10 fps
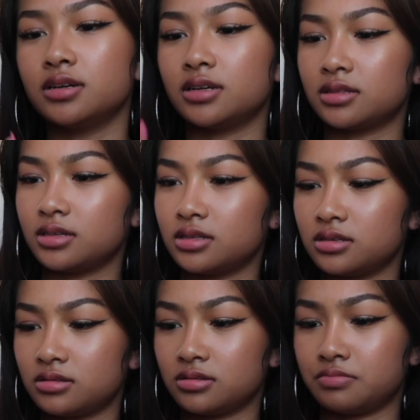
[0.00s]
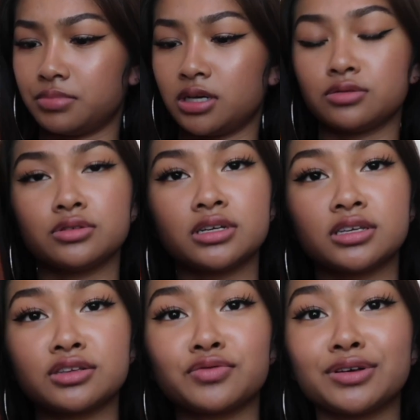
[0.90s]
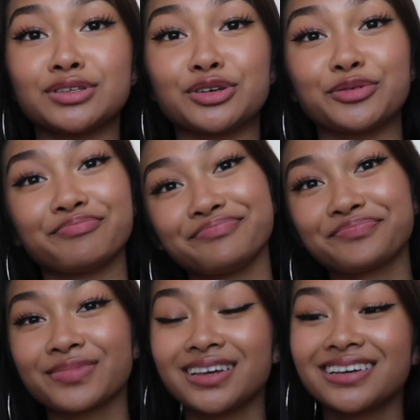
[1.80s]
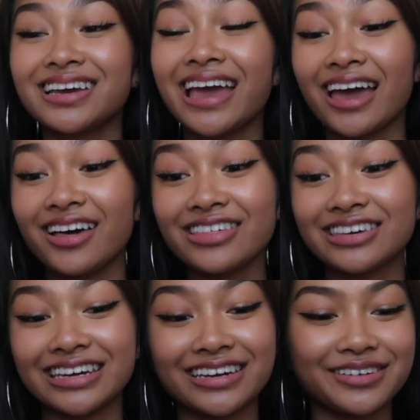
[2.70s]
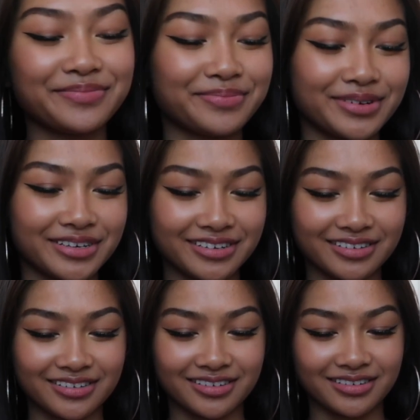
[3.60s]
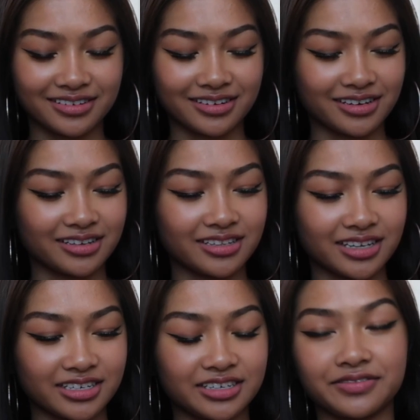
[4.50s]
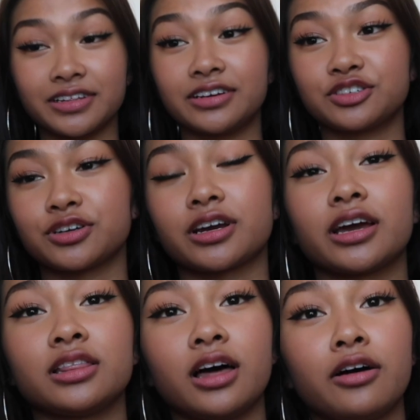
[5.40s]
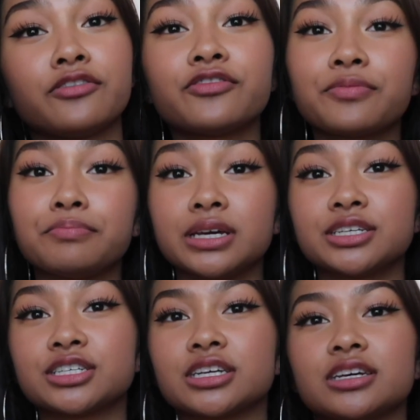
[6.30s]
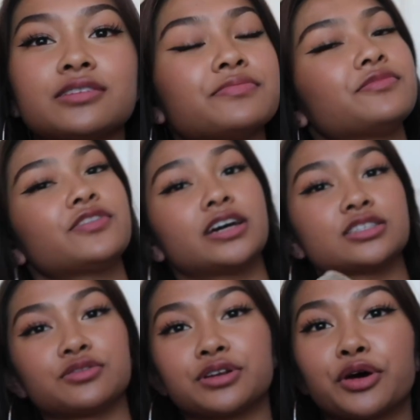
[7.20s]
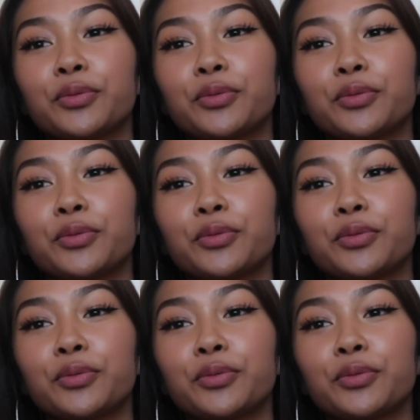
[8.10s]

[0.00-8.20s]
I think these are basil seeds as well, so okay. But it's actually a really good drink. I love peach tea, if you guys don't know.